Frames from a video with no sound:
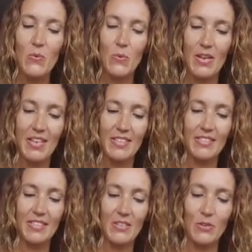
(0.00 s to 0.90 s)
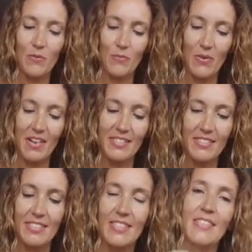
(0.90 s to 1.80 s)
with your
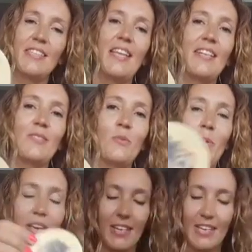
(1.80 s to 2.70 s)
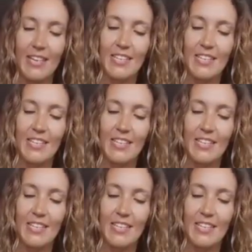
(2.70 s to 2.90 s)
friends next week.